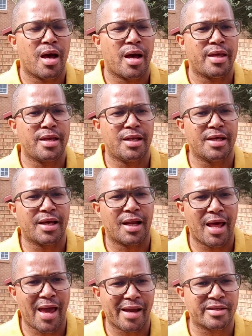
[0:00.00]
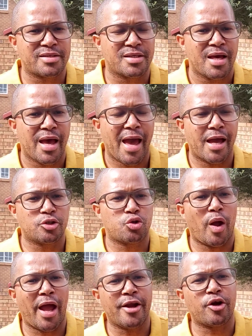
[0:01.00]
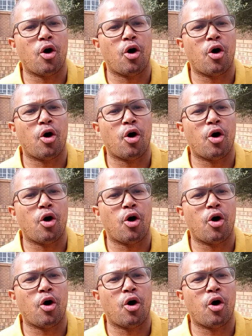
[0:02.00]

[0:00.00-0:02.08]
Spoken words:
illegal acts, and to hand